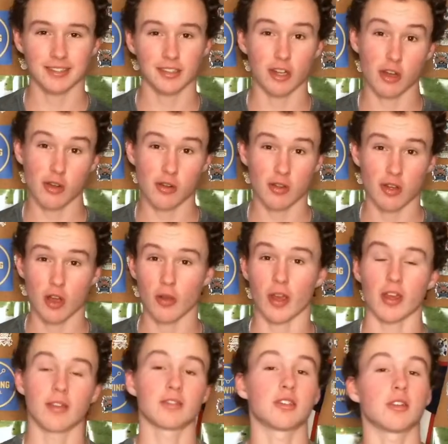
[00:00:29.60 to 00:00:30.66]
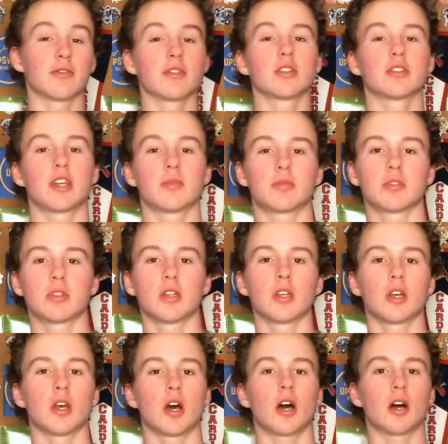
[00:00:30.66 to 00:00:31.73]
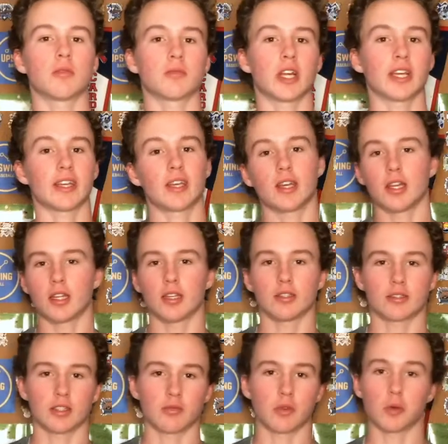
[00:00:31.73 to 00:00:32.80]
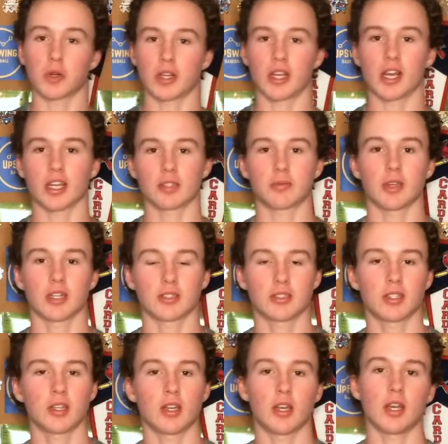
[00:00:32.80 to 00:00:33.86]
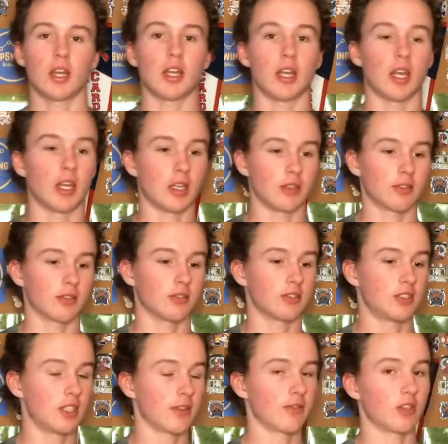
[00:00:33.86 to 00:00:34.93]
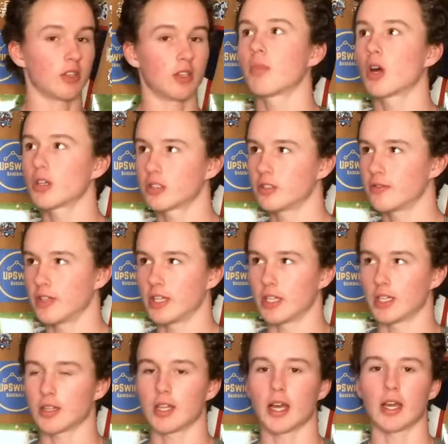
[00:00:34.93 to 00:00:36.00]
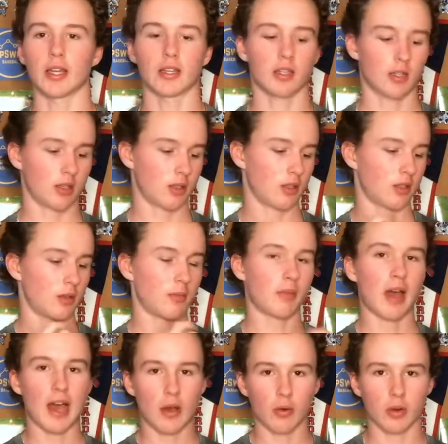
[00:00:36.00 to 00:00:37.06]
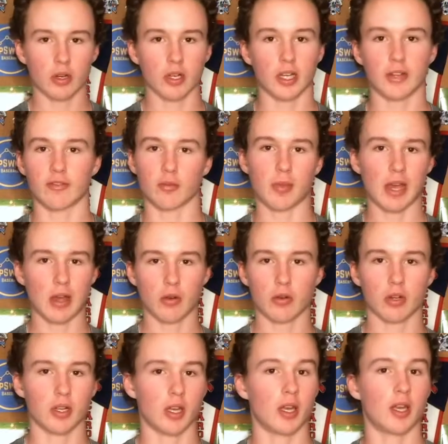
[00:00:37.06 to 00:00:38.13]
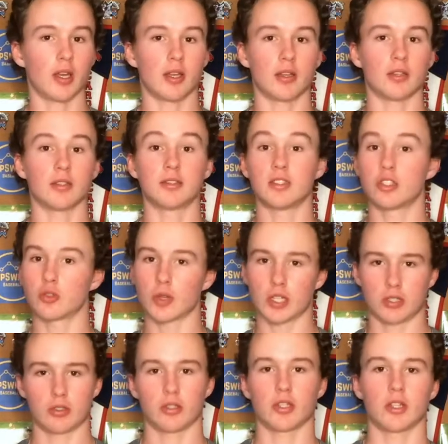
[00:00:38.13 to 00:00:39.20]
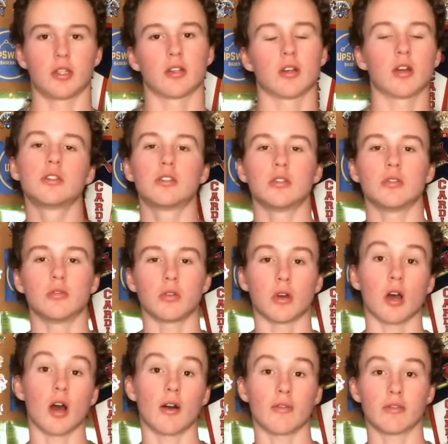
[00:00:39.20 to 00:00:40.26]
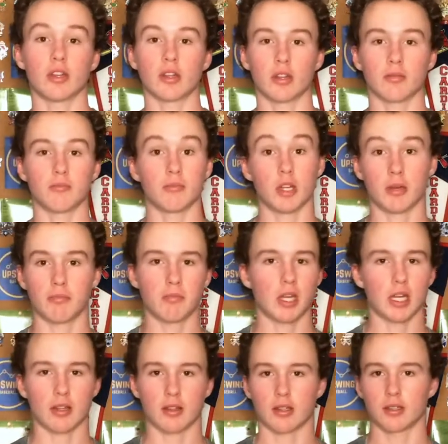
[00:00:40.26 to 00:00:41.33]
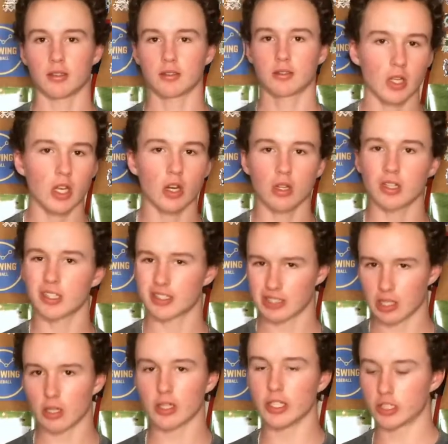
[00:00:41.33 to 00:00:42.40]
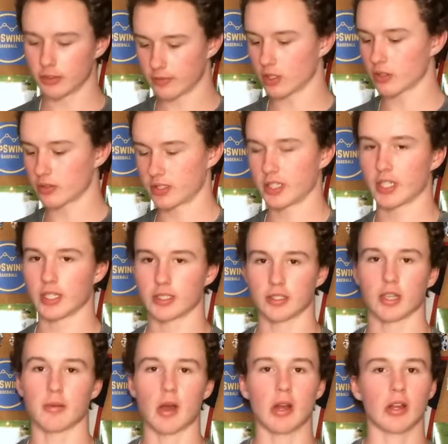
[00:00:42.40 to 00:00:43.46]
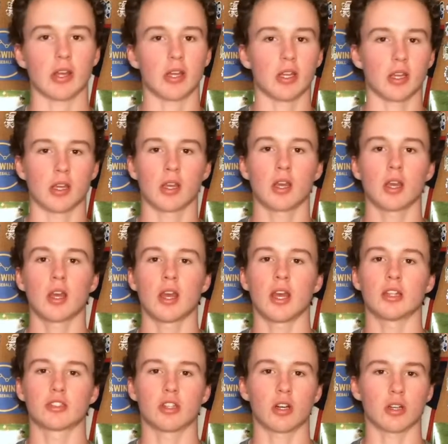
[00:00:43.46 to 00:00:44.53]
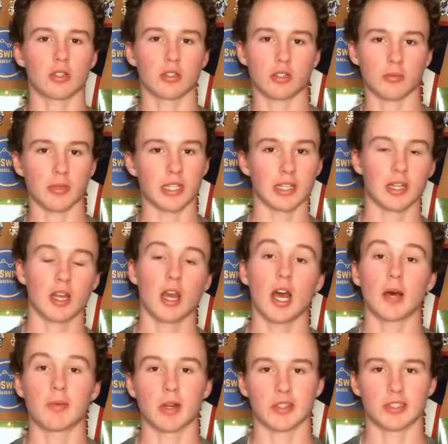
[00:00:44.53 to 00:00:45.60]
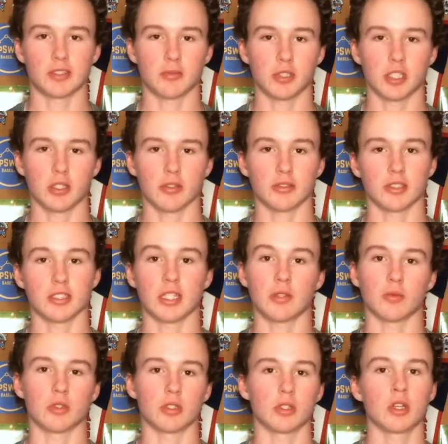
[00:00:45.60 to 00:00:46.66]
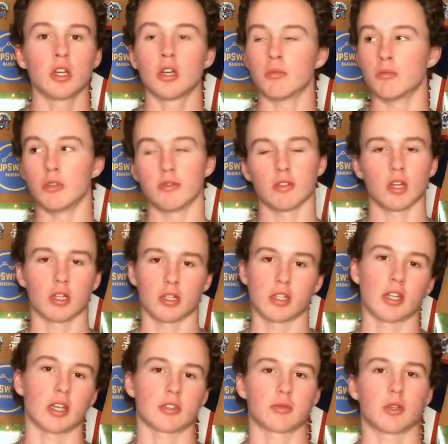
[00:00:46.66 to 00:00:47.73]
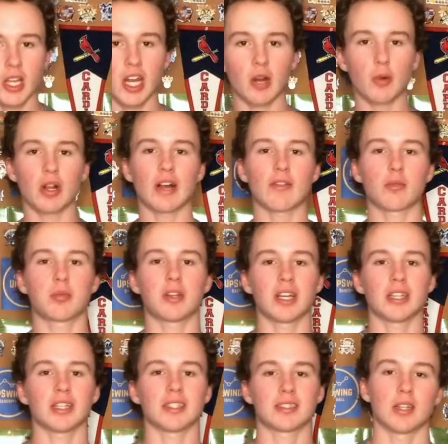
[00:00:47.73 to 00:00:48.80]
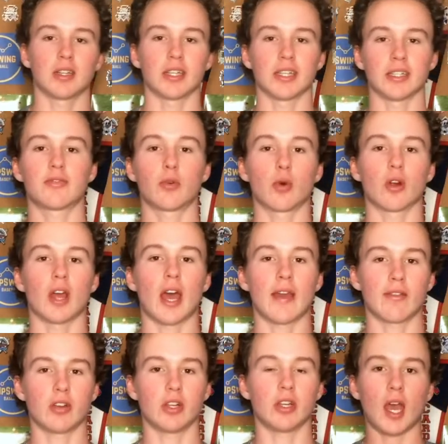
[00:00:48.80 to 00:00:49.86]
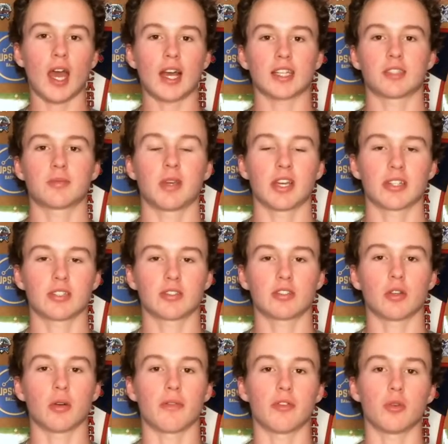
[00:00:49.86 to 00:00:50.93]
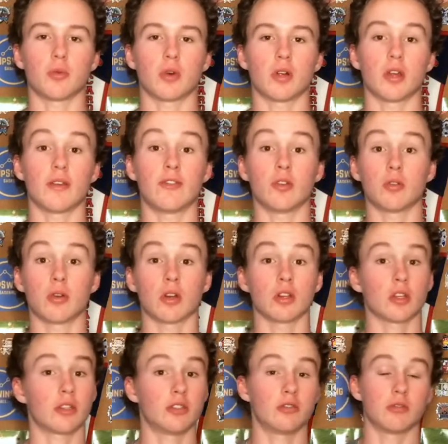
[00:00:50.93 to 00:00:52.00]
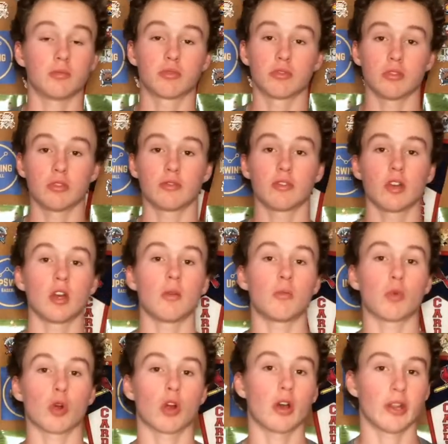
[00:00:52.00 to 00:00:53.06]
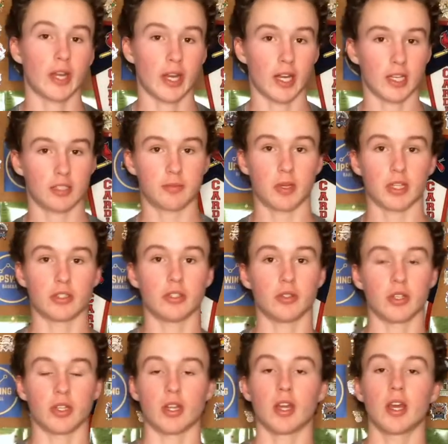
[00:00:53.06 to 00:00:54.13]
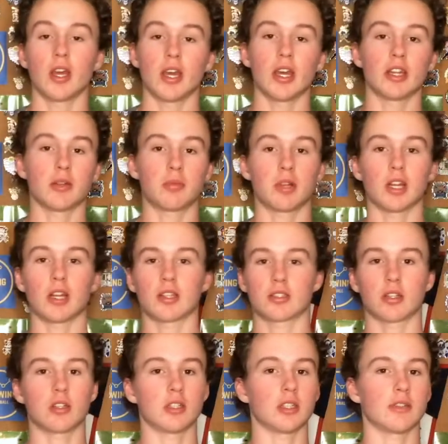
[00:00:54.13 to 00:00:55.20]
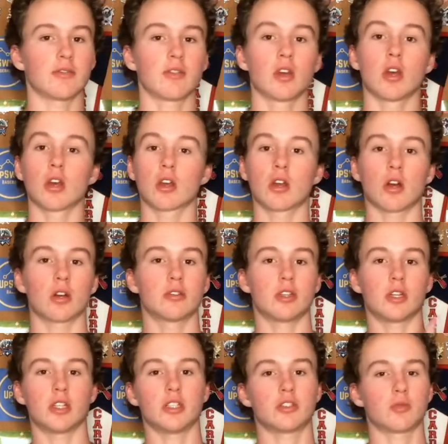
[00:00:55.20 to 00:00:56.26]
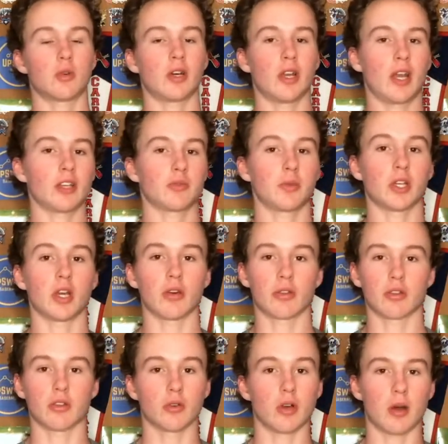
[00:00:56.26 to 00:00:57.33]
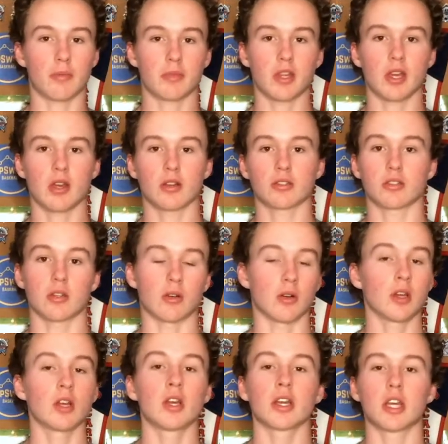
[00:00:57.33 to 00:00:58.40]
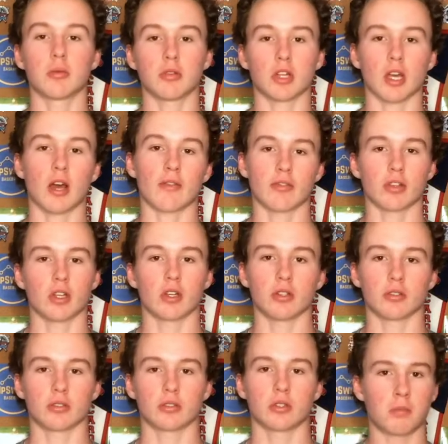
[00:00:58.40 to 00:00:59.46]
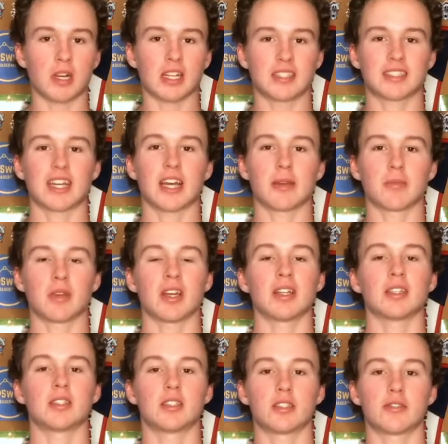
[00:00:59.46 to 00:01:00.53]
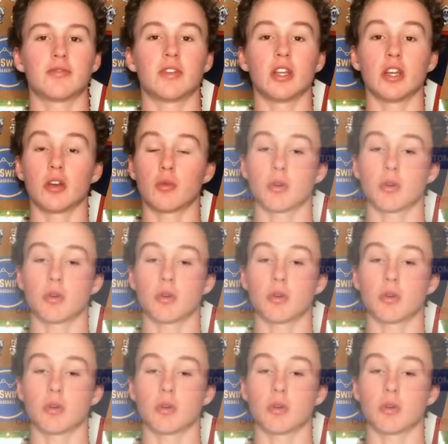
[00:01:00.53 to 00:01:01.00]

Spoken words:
No? Okay, so for example, like hitting is going to be one of the aspects. In hitting, there's different parts of hitting, like power, hitting for power, and situational hitting are 2 of the many things. And I'll list each of those things about hitting and talk a little bit about some of those, and then we'll move along to the next one. And I will have a playlist link for every aspect, so if you are looking to improve more on that aspect, you can hit the playlist. I'll leave cards on each one as we go through up there, so keep a lookout for those. But at the time this video